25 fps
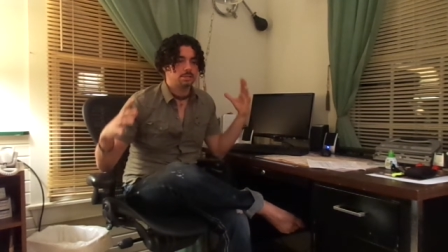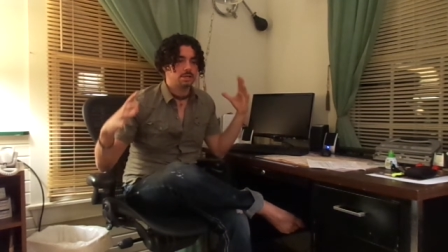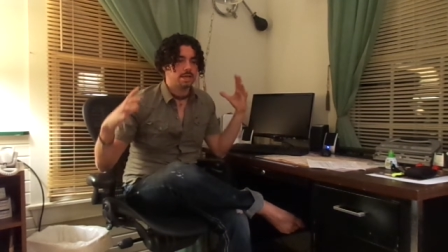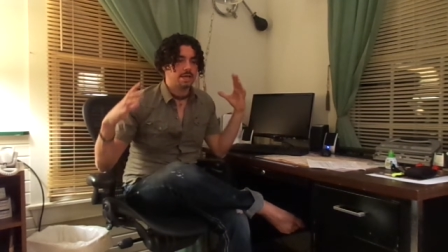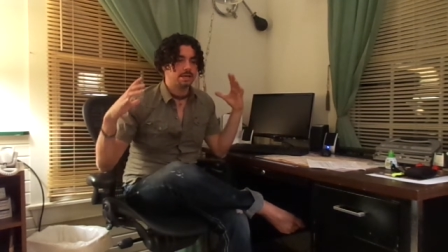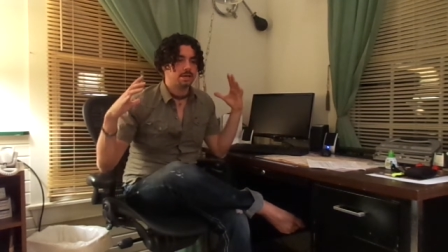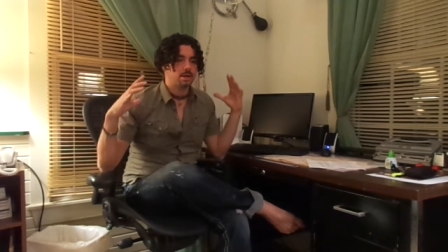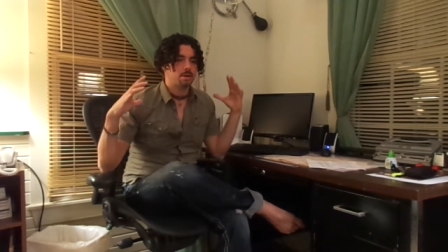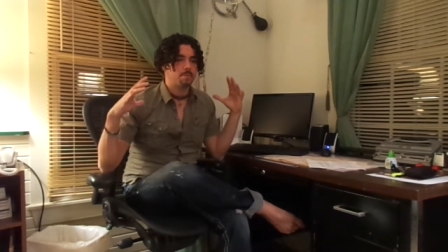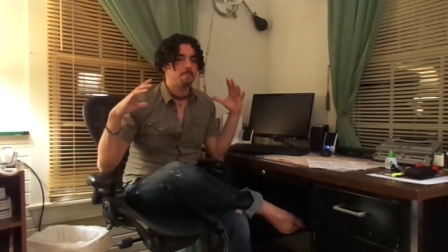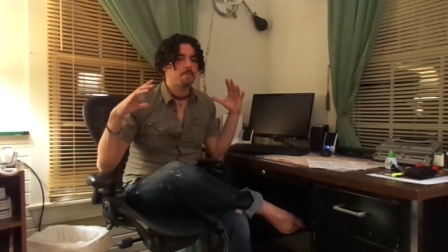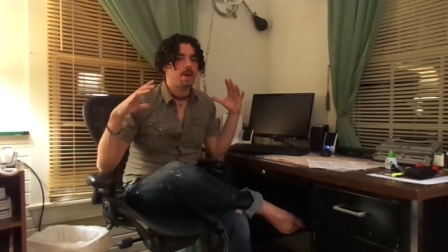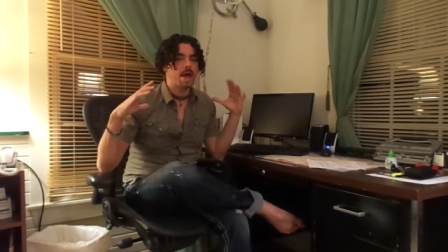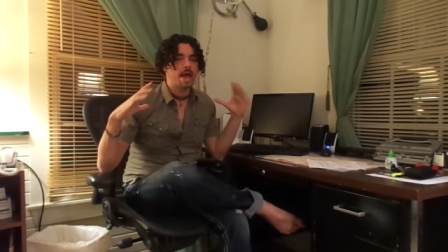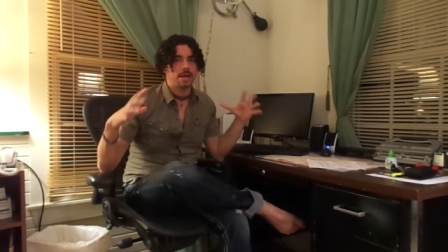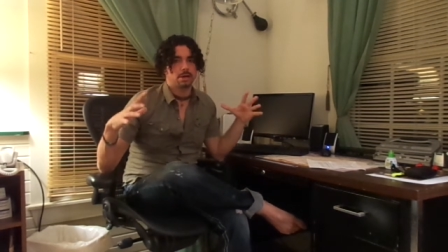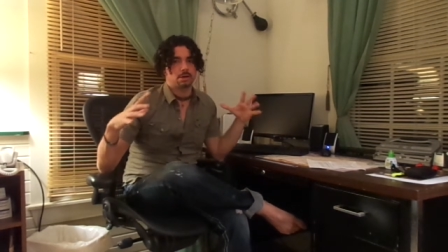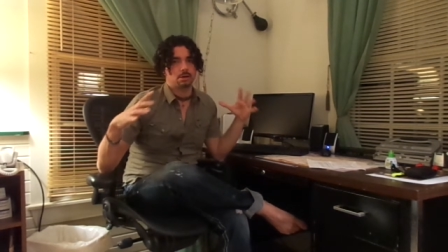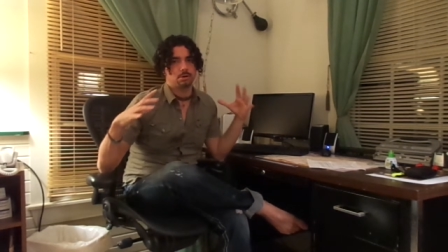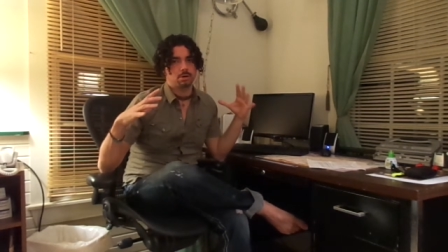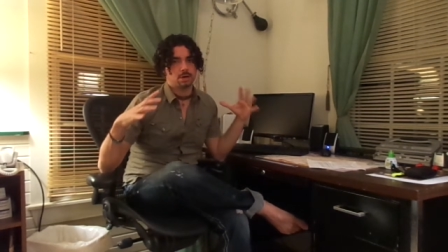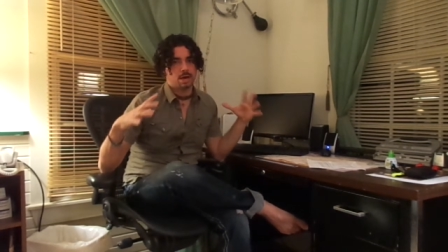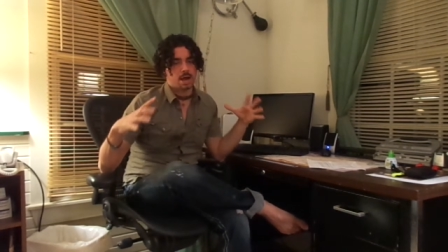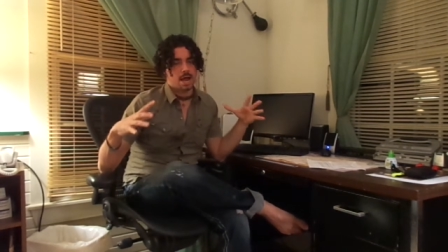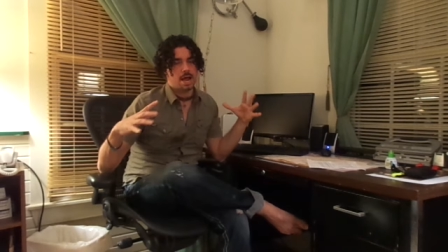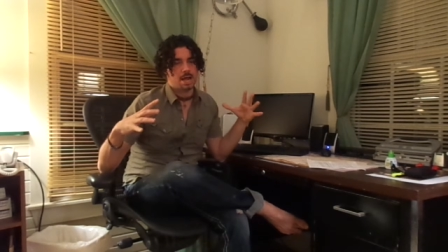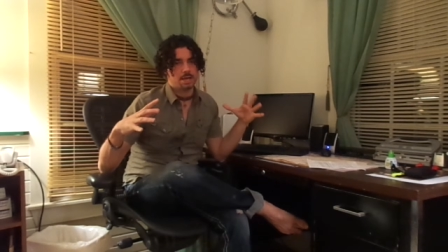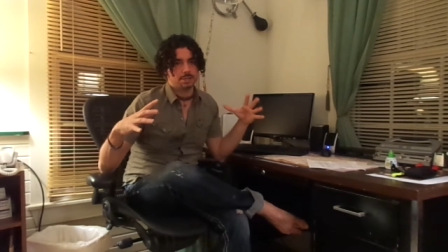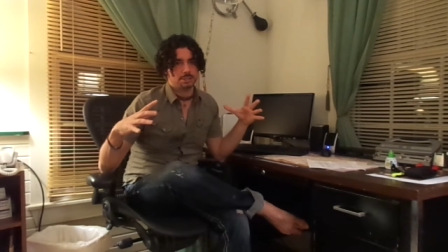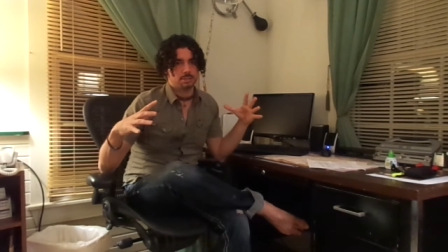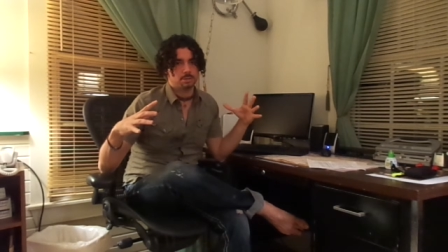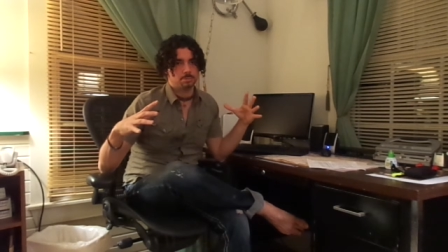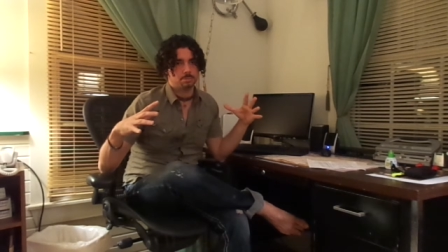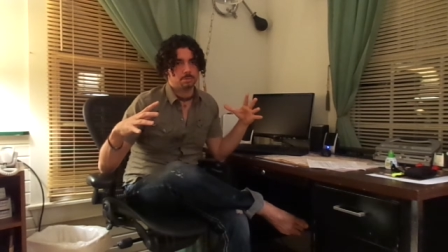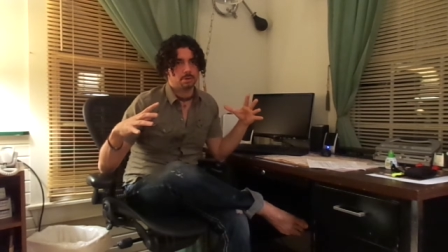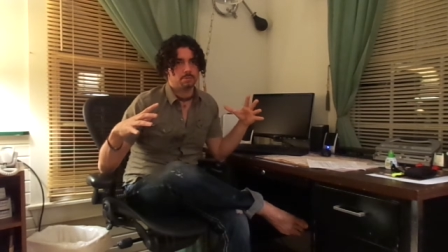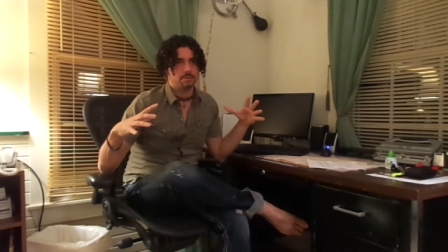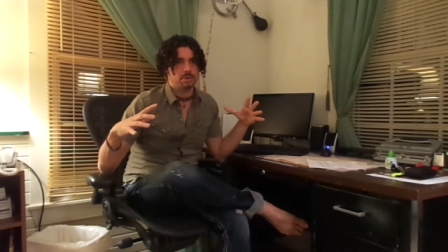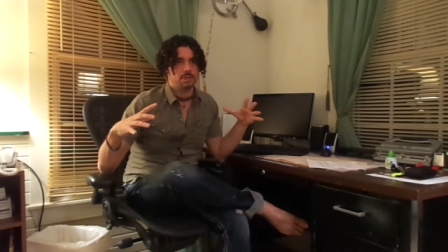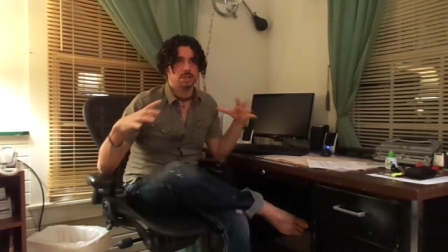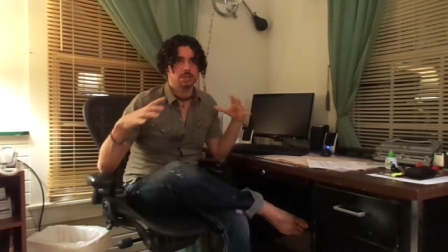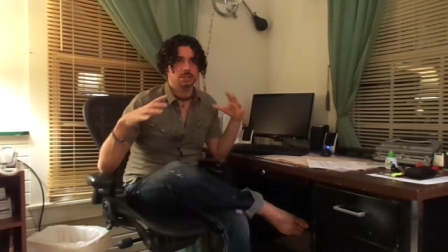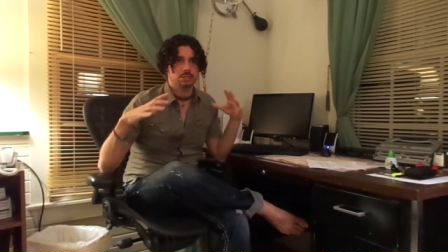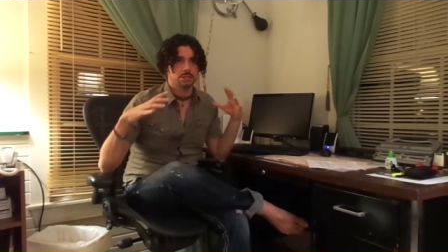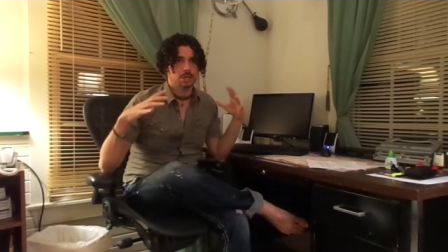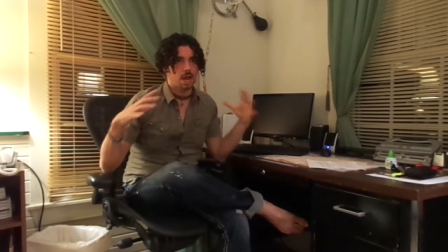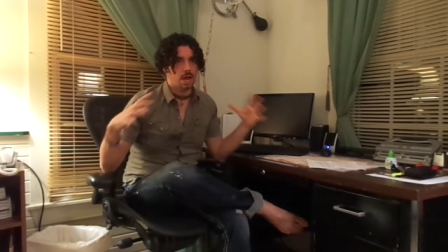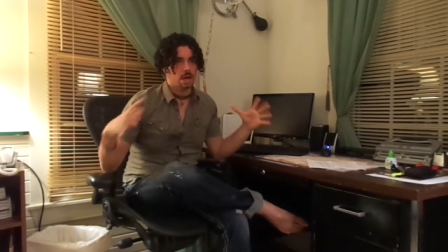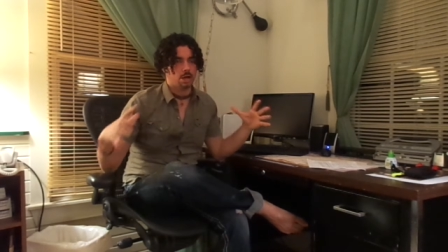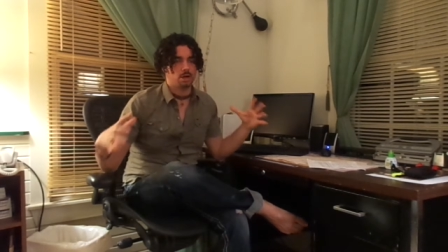like a microcosm of the
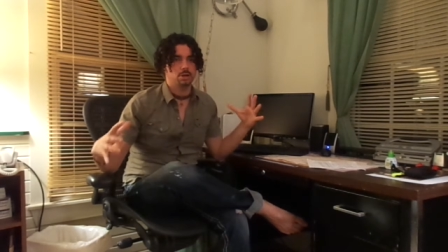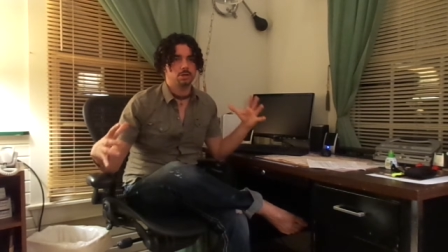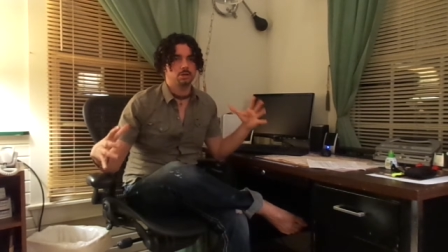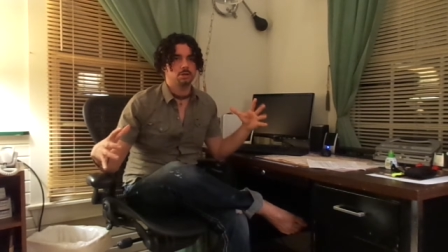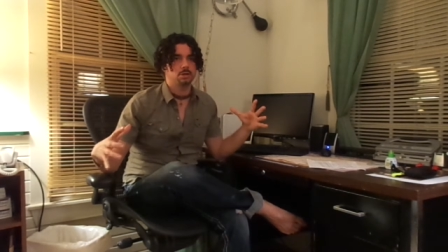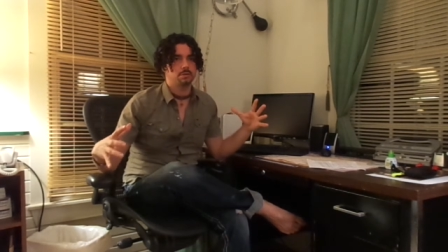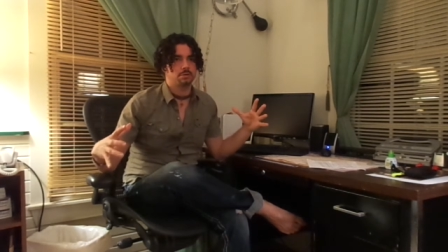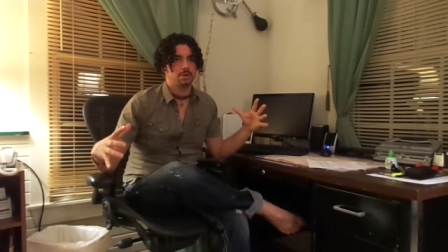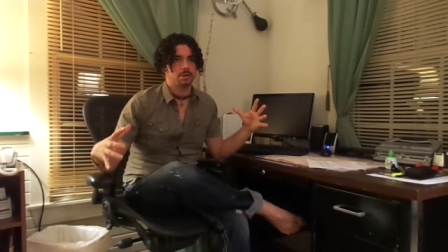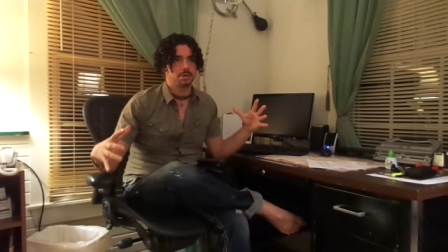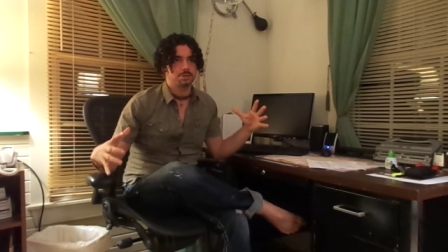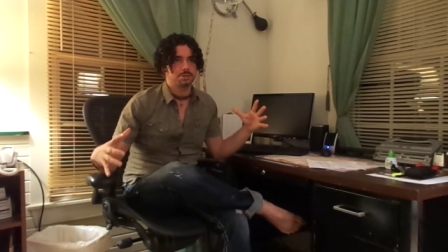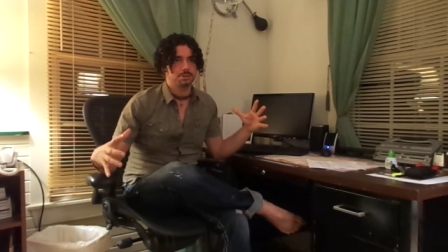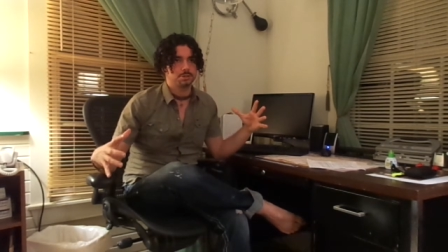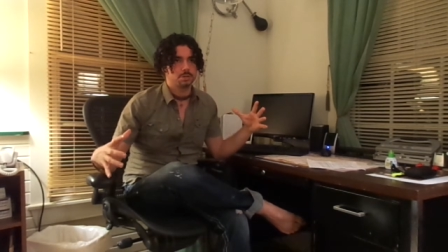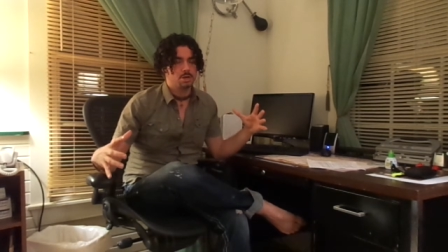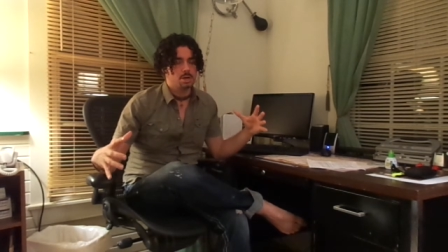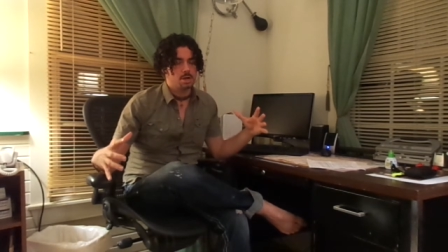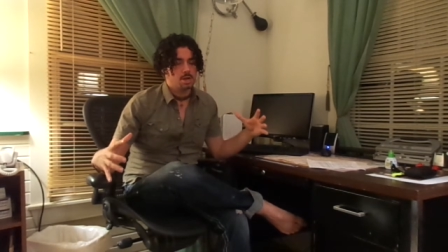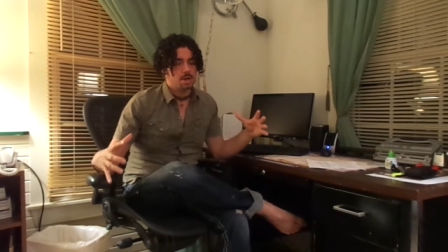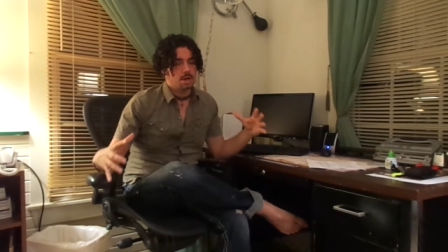entire universe.